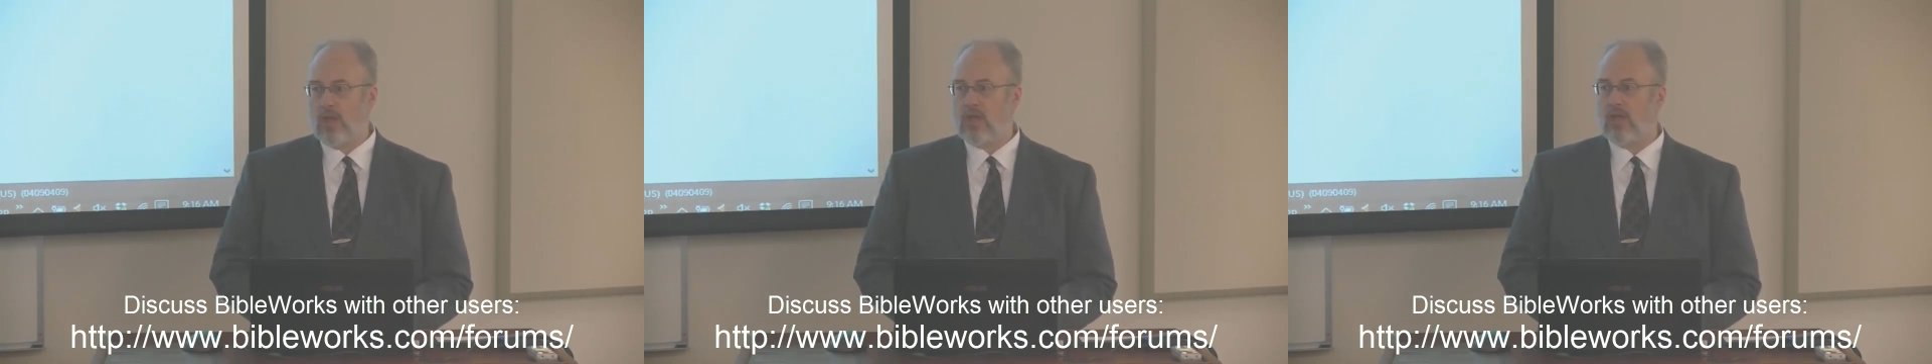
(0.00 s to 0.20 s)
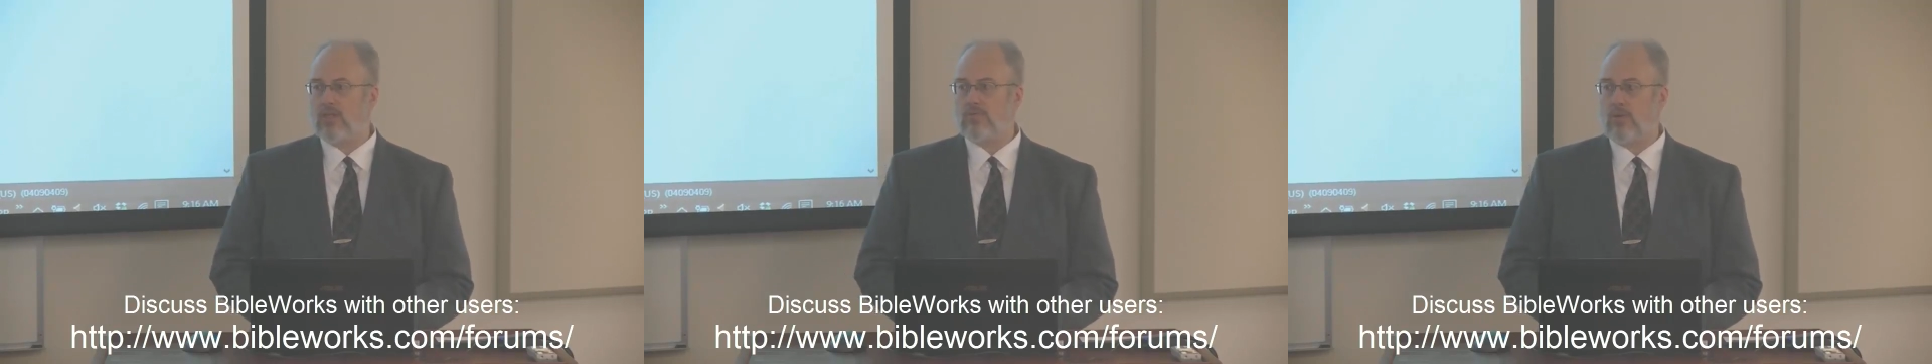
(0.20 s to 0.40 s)

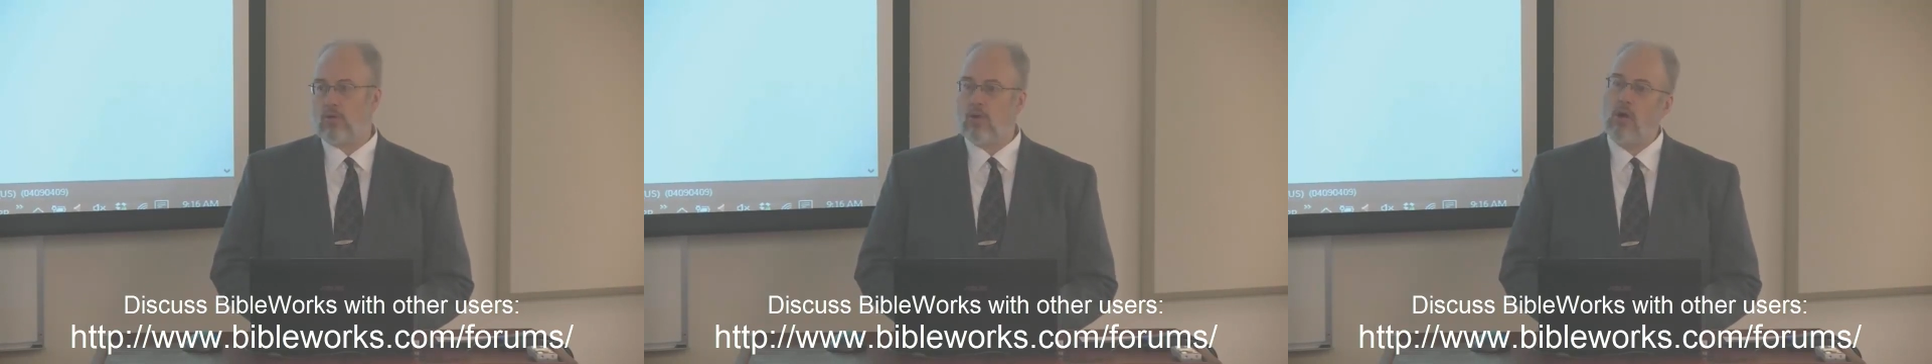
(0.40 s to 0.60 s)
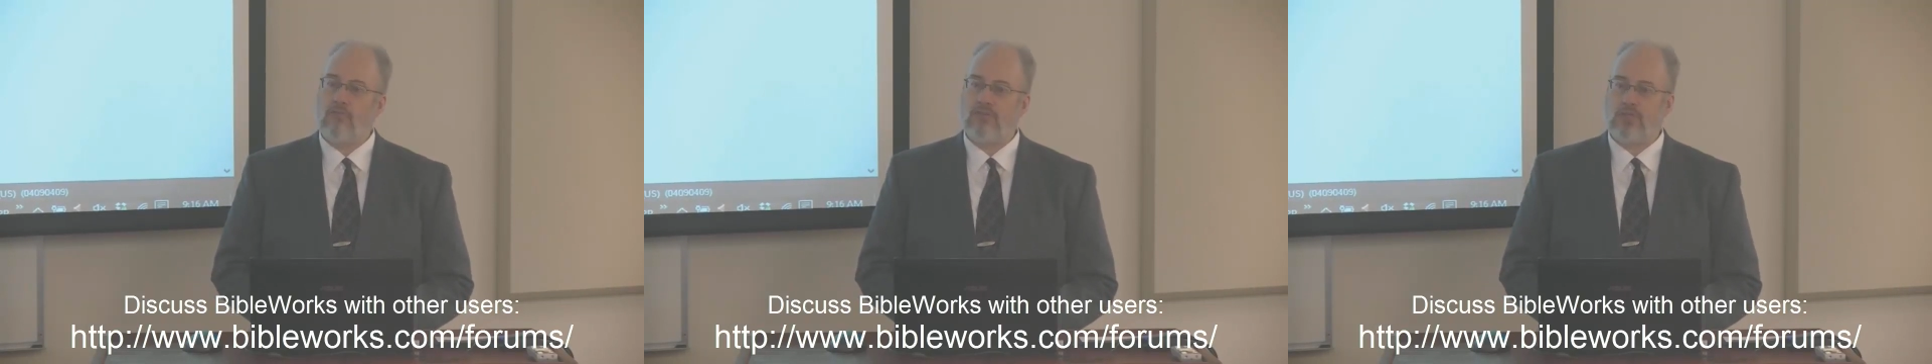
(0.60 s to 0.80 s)
weekends
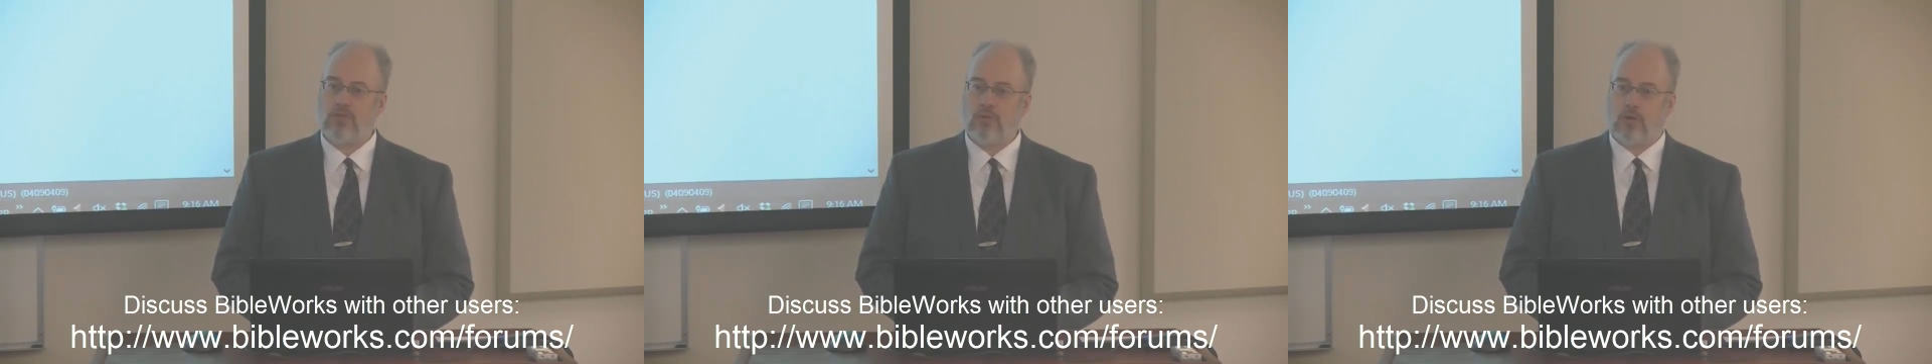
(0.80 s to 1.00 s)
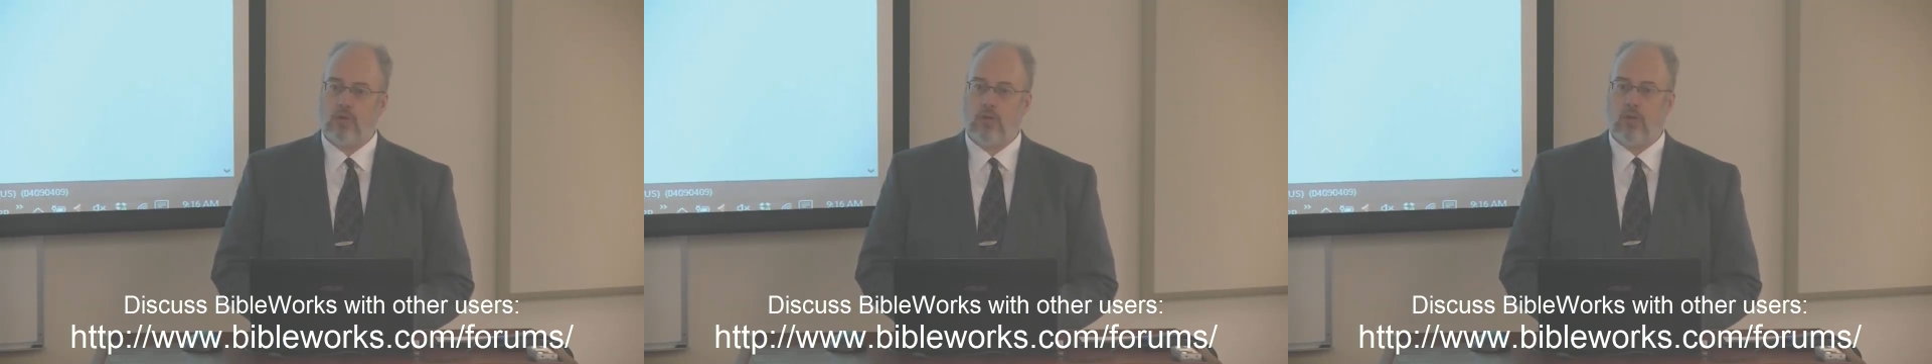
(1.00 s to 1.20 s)
when our
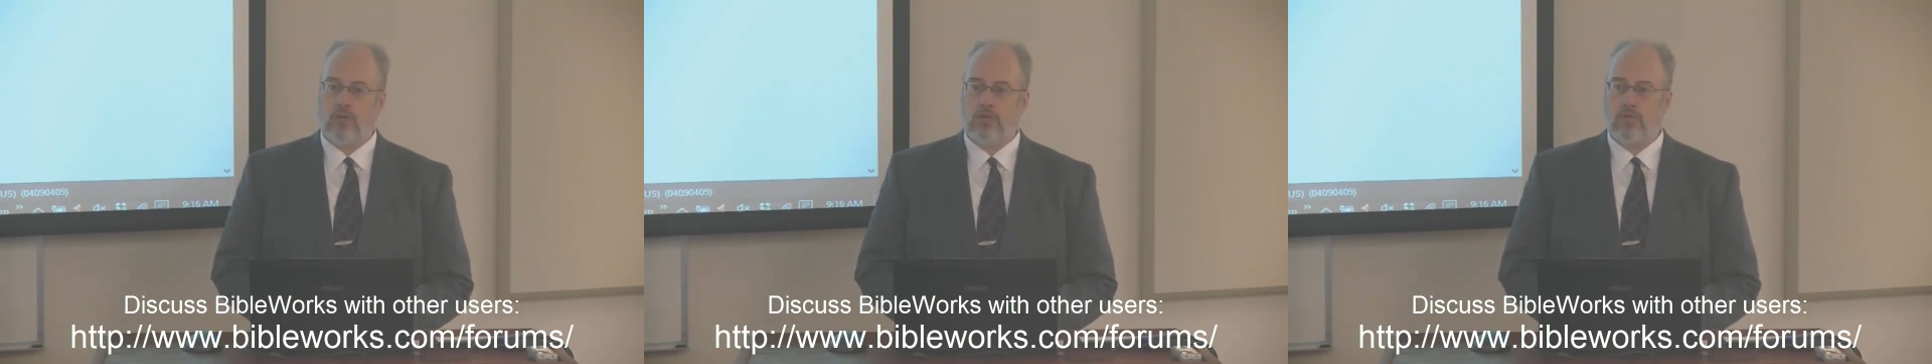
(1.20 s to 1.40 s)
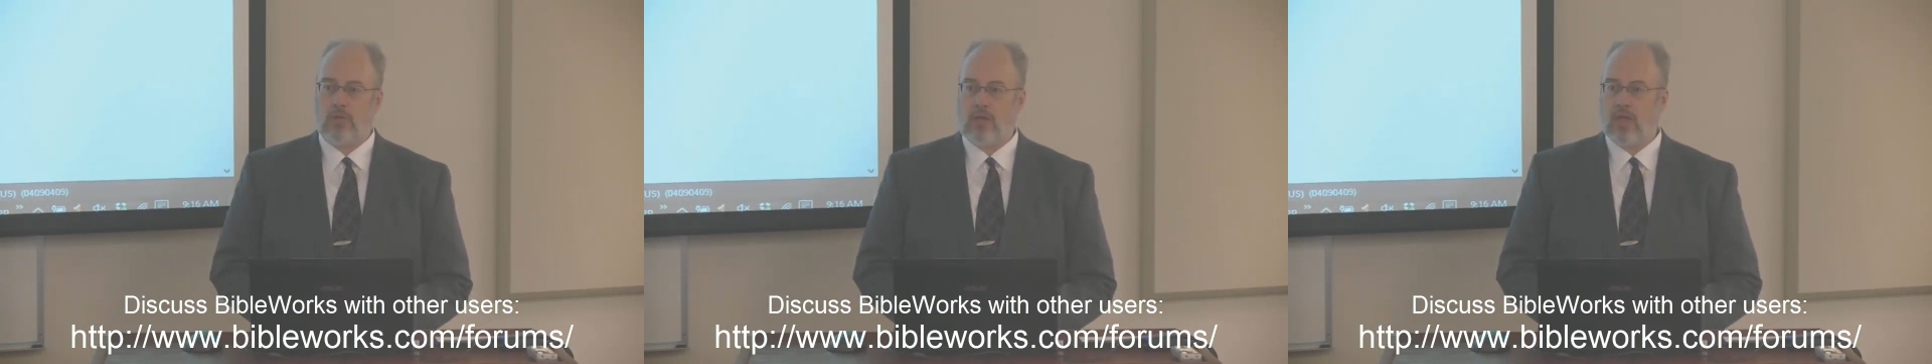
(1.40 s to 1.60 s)
offices are
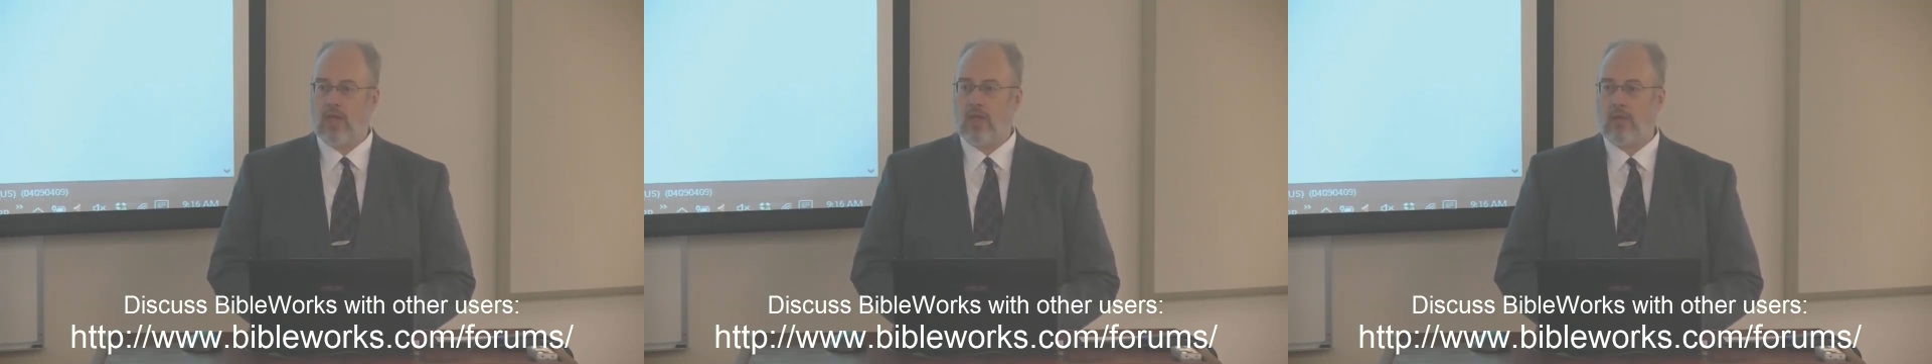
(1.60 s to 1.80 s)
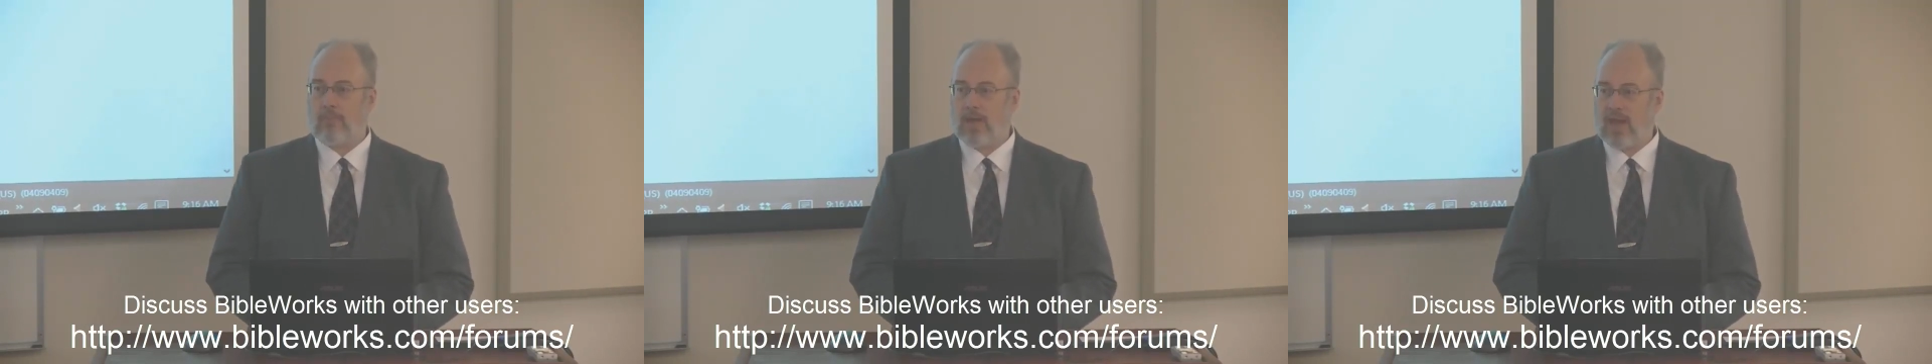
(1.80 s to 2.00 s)
closed and we
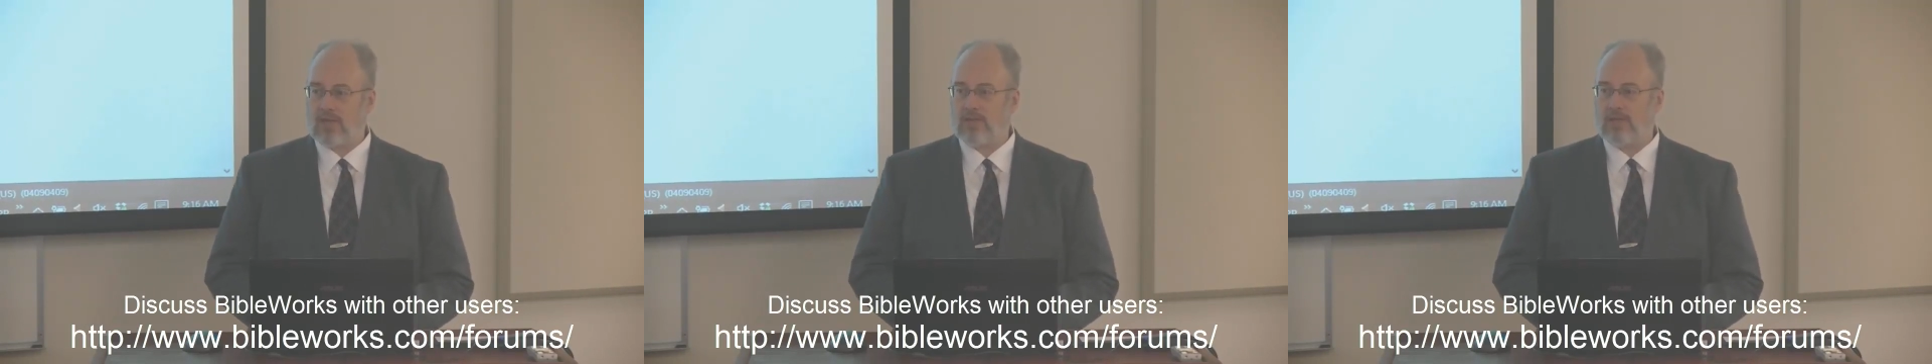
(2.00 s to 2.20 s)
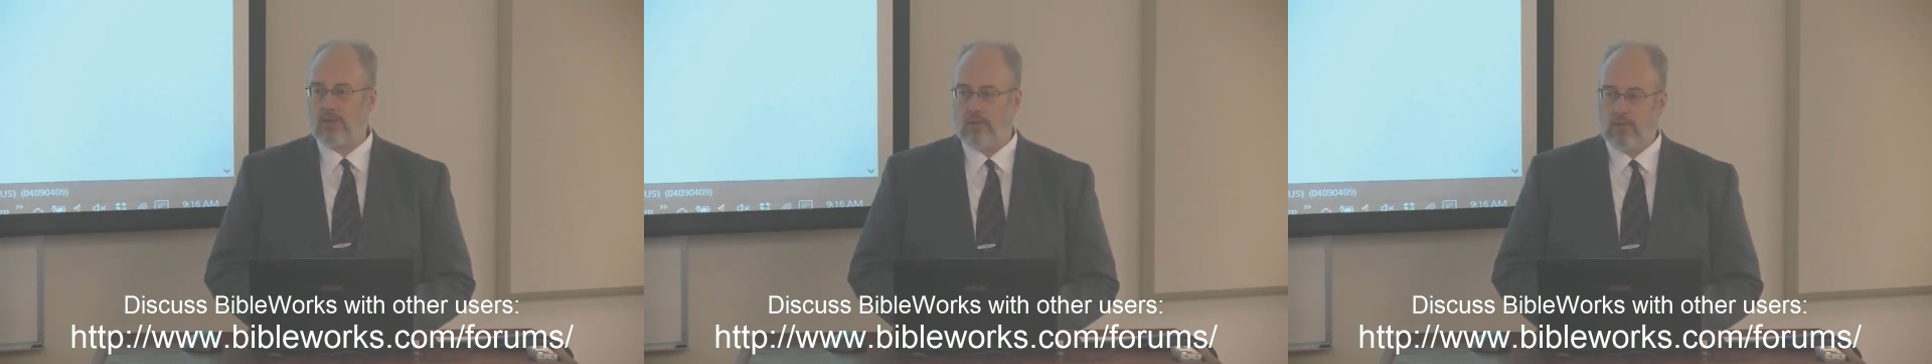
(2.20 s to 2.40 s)
can't get
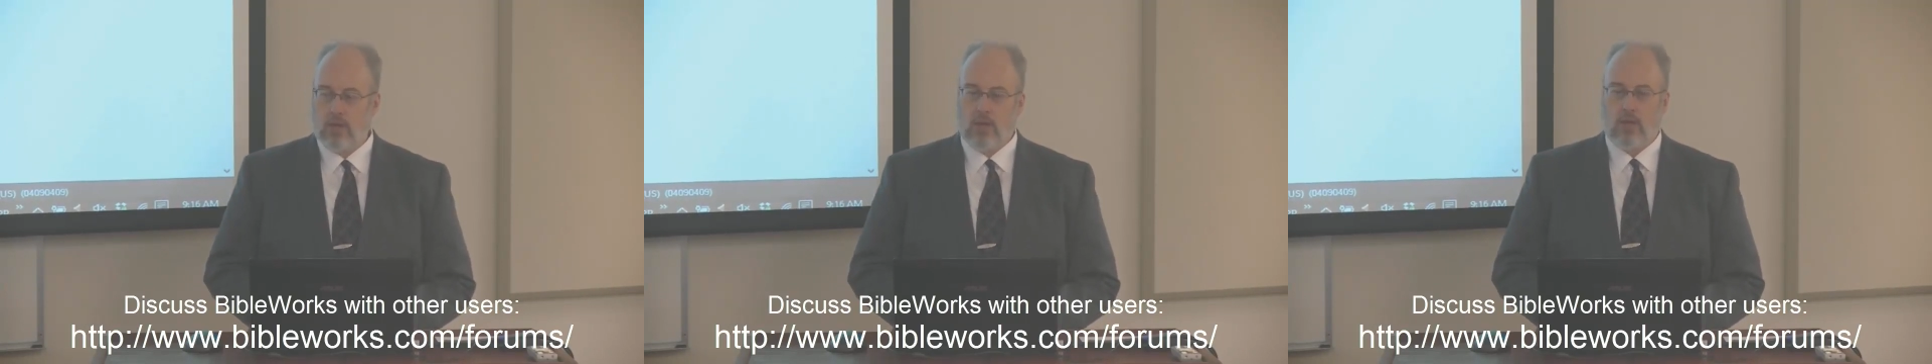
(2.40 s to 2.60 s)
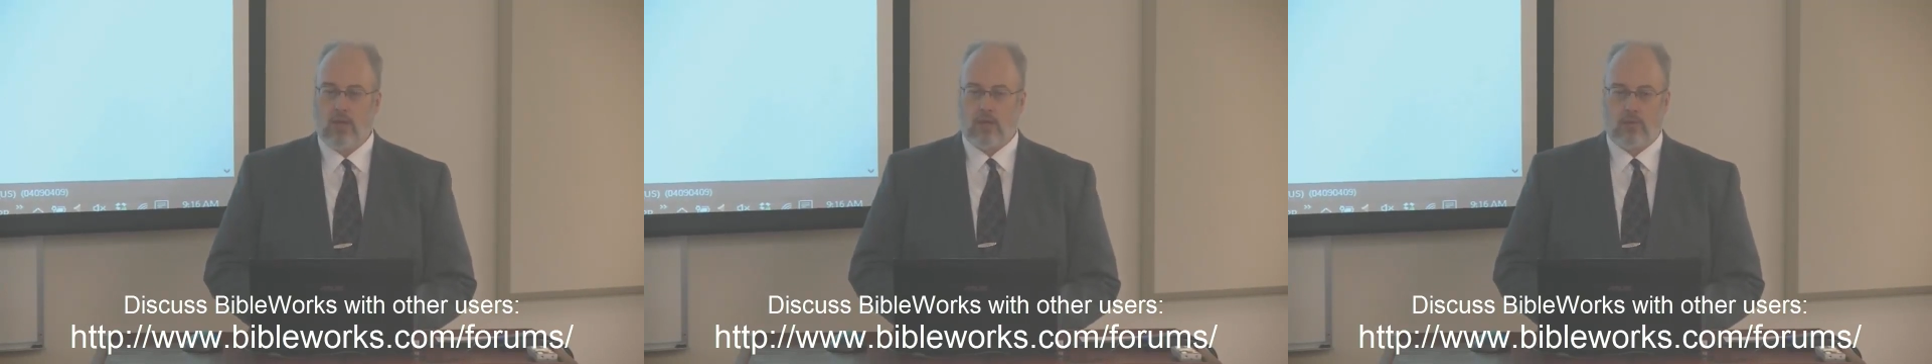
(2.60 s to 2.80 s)
back to you.